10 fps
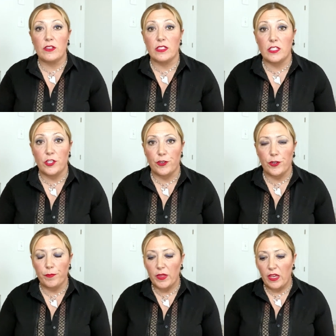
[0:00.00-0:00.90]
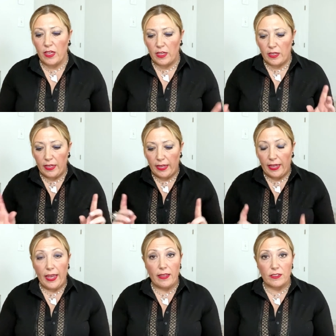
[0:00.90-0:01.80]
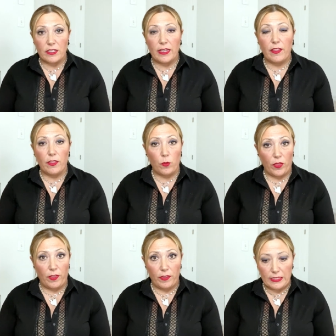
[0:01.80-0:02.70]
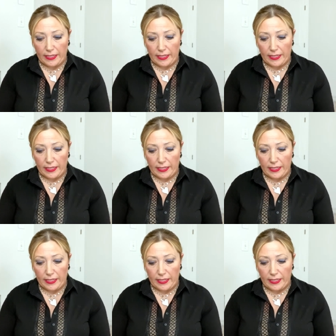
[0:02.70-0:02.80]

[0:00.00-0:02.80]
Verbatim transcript: consider. And in within this